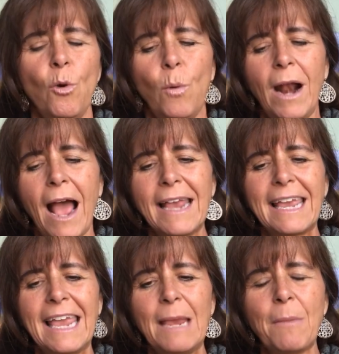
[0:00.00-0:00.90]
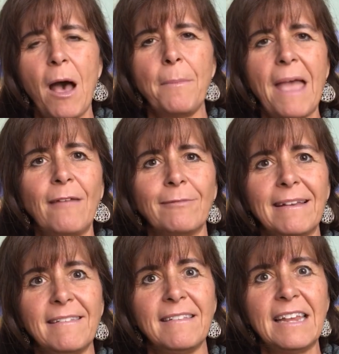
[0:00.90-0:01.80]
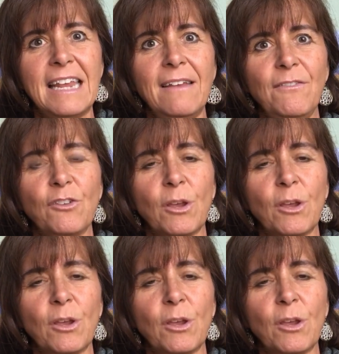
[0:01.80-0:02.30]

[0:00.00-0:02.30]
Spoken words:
When I came up and received